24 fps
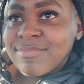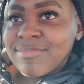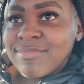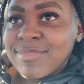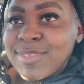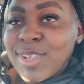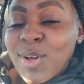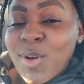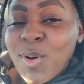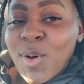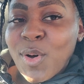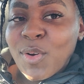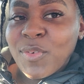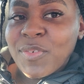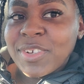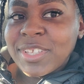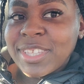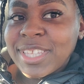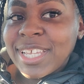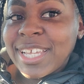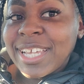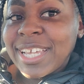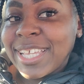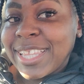don't
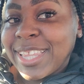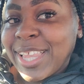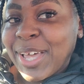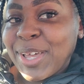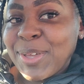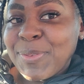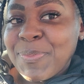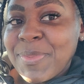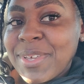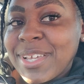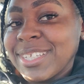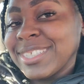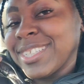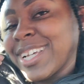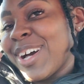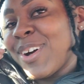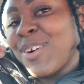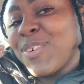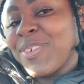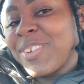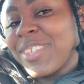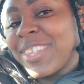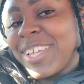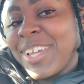overthink it like me because I
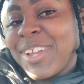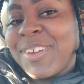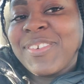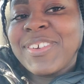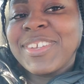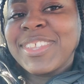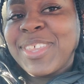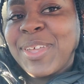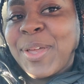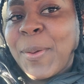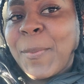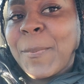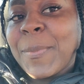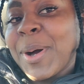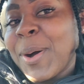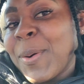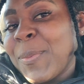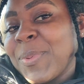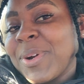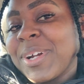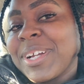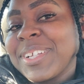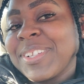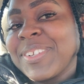overthink everything, but I'm
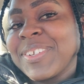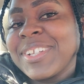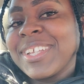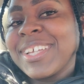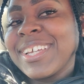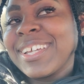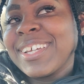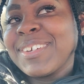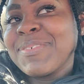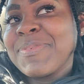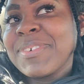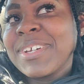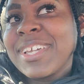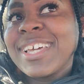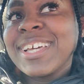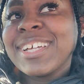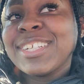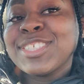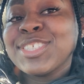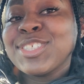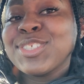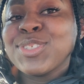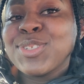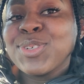working on that. But yeah,
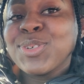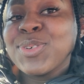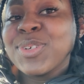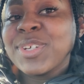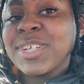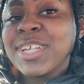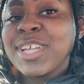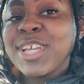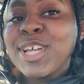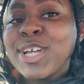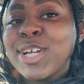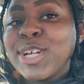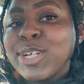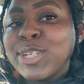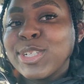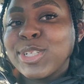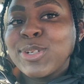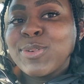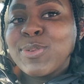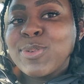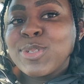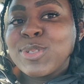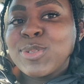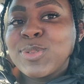just do it.
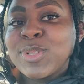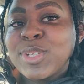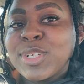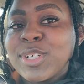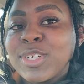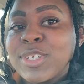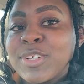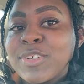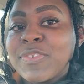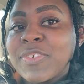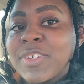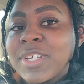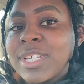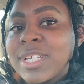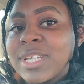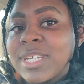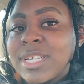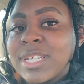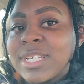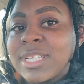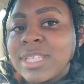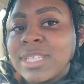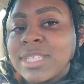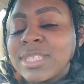Do what you love,
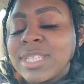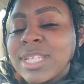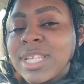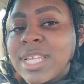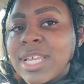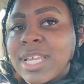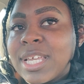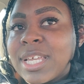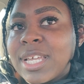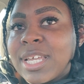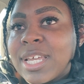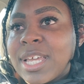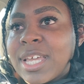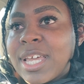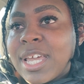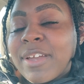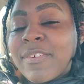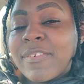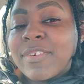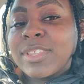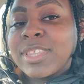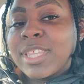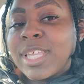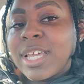and
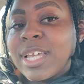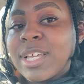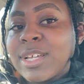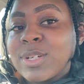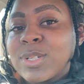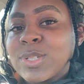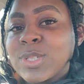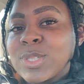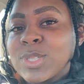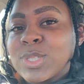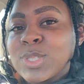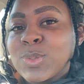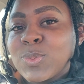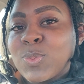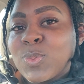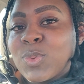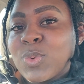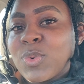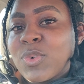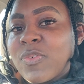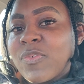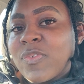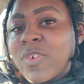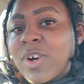everything else
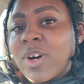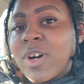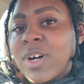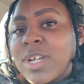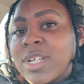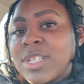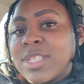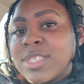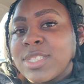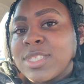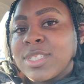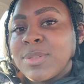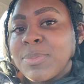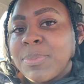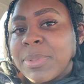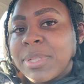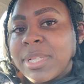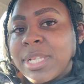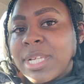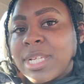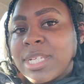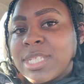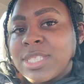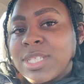will fall into
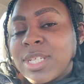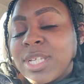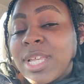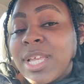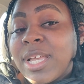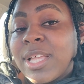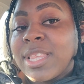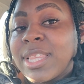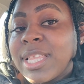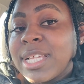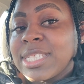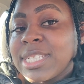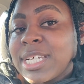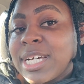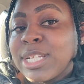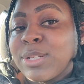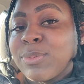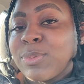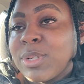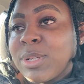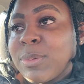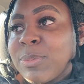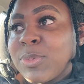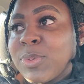place. So yeah, that's kind of
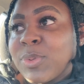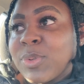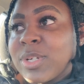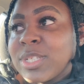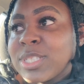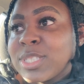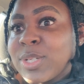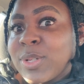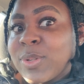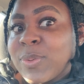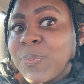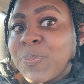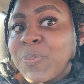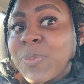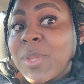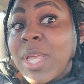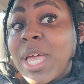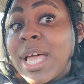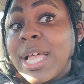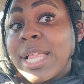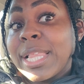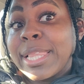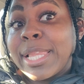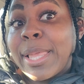what I'm doing. So
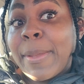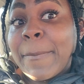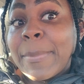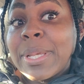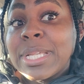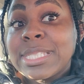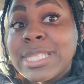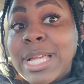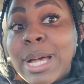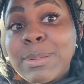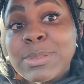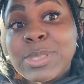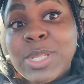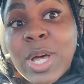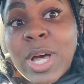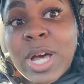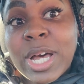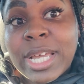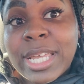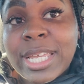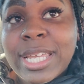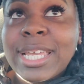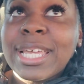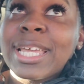let me stop
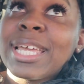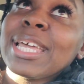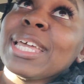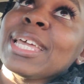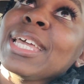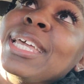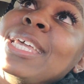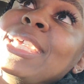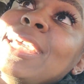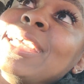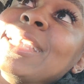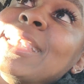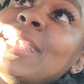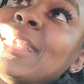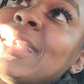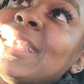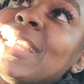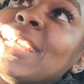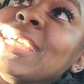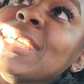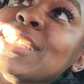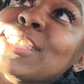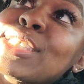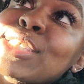talking and
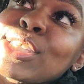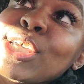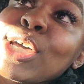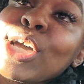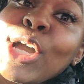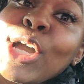let's